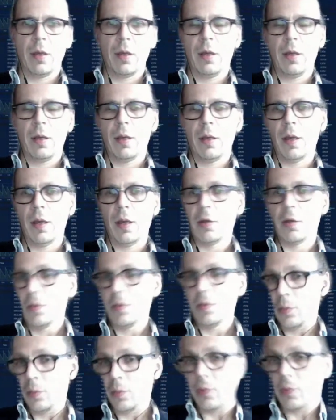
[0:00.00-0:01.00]
And
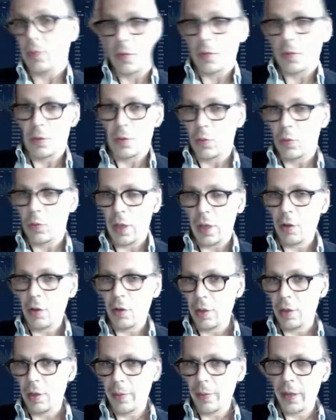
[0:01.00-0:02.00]
since we are
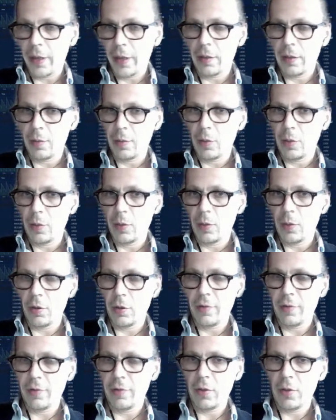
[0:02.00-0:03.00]
collaborating between all
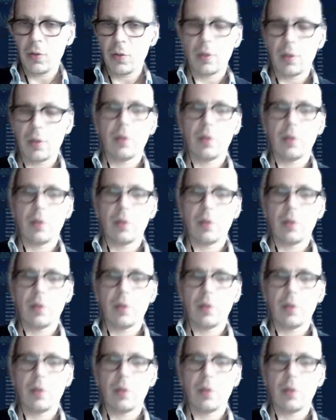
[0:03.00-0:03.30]
of us,